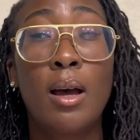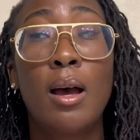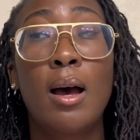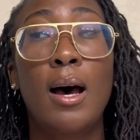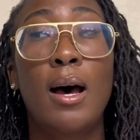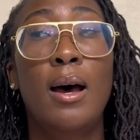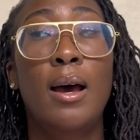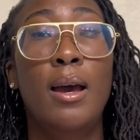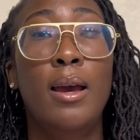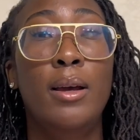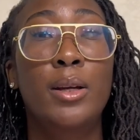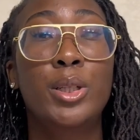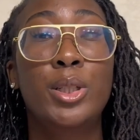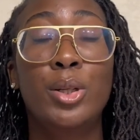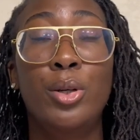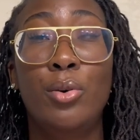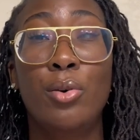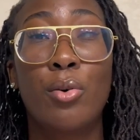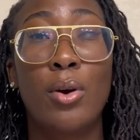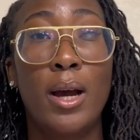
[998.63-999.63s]
I
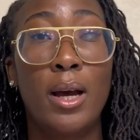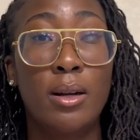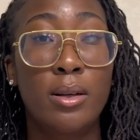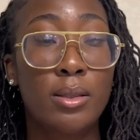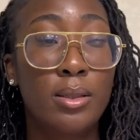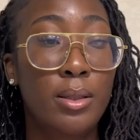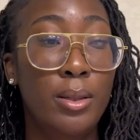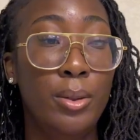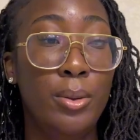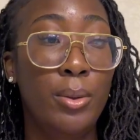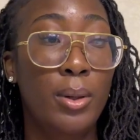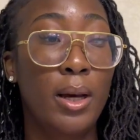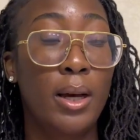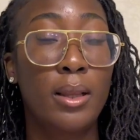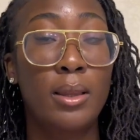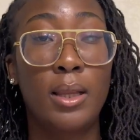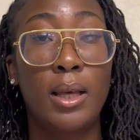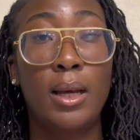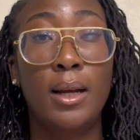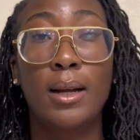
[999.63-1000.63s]
show gratitude, I
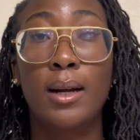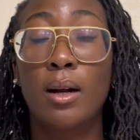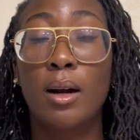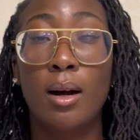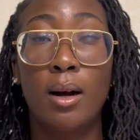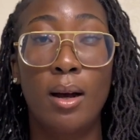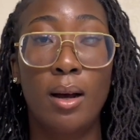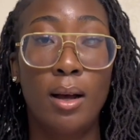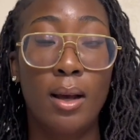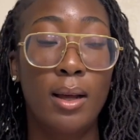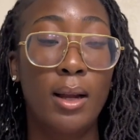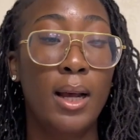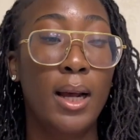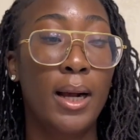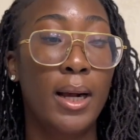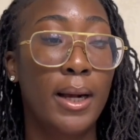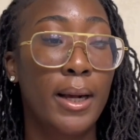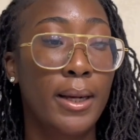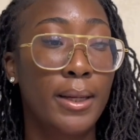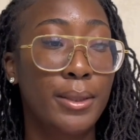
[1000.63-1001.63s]
thank God,
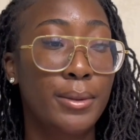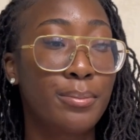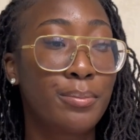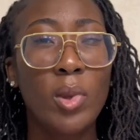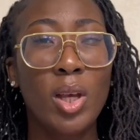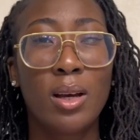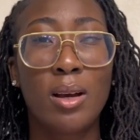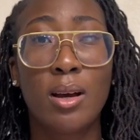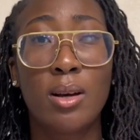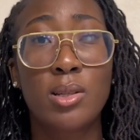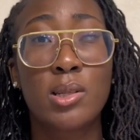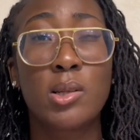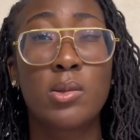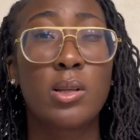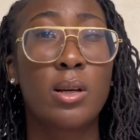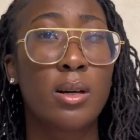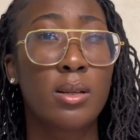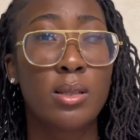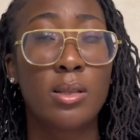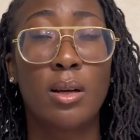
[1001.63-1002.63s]
and I also
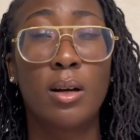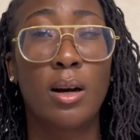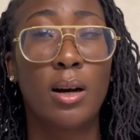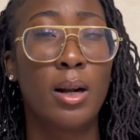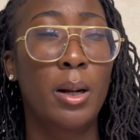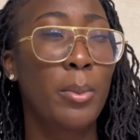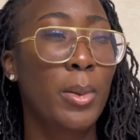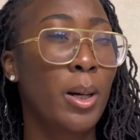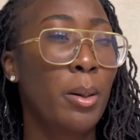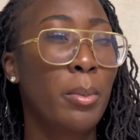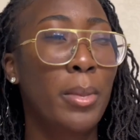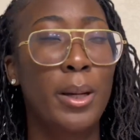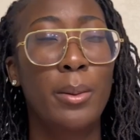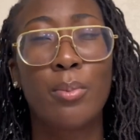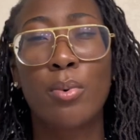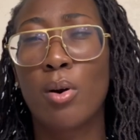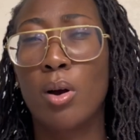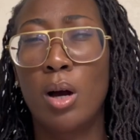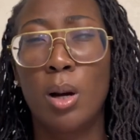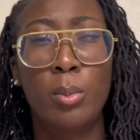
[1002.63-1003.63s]
talk to God about my
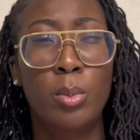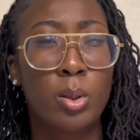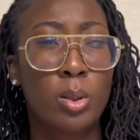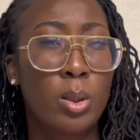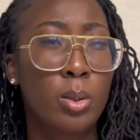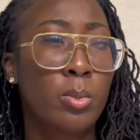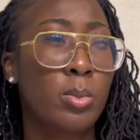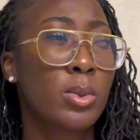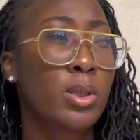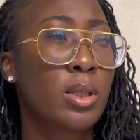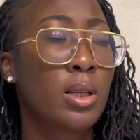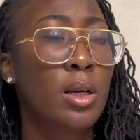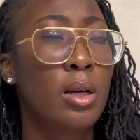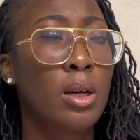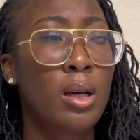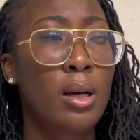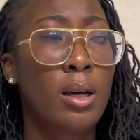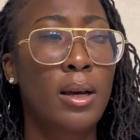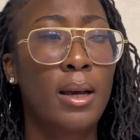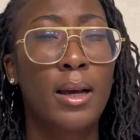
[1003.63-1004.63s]
problems
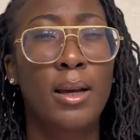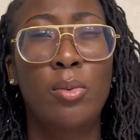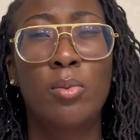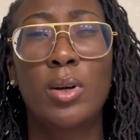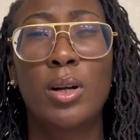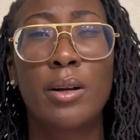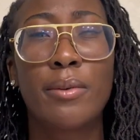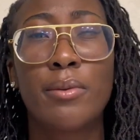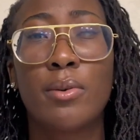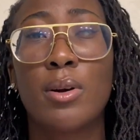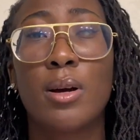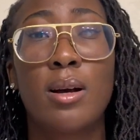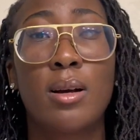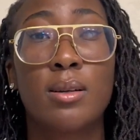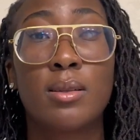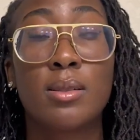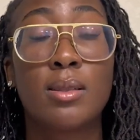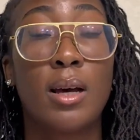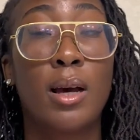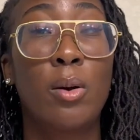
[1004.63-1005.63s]
and whatever
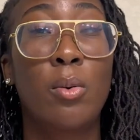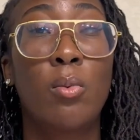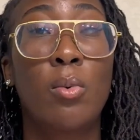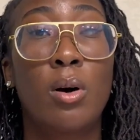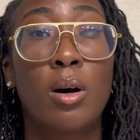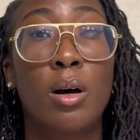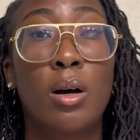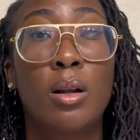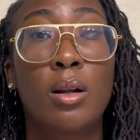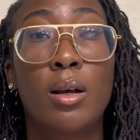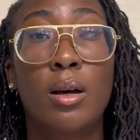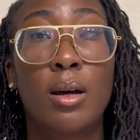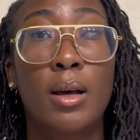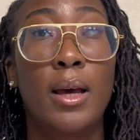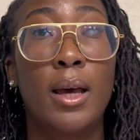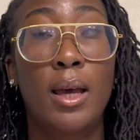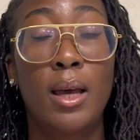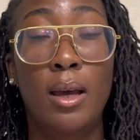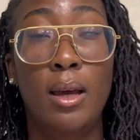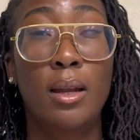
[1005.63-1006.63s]
else I want
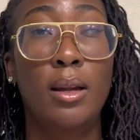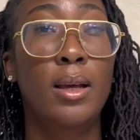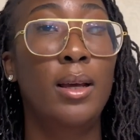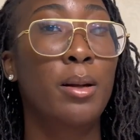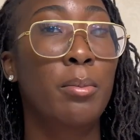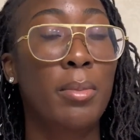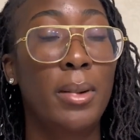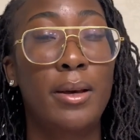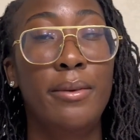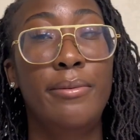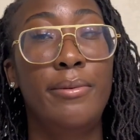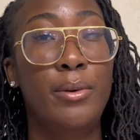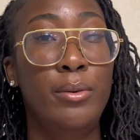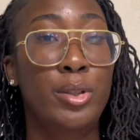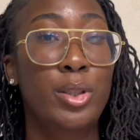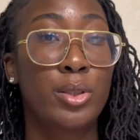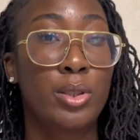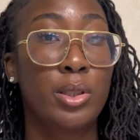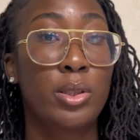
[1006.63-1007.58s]
ahead in my future.